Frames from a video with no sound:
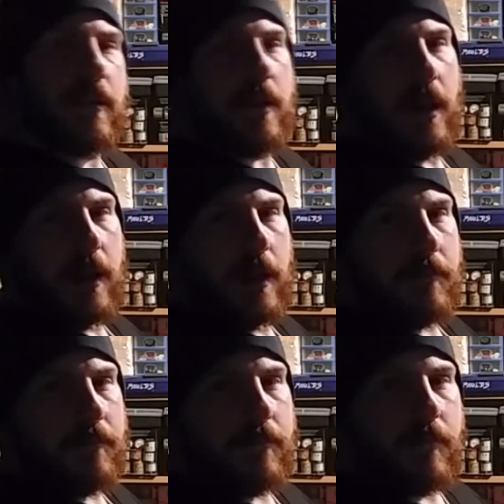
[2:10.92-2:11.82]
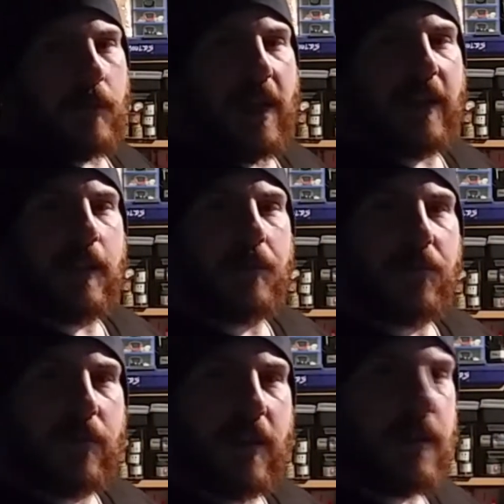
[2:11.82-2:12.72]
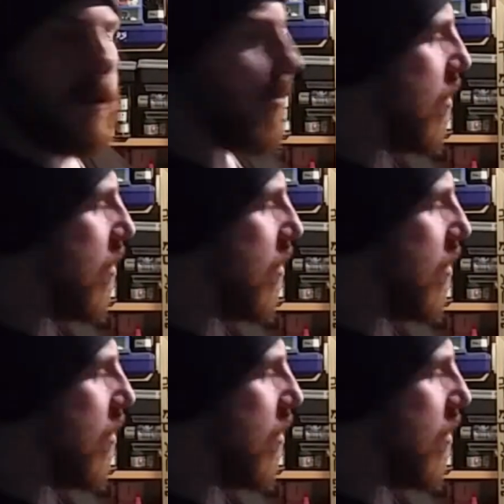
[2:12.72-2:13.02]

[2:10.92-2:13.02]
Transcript: into like late Hebrew, Dead Sea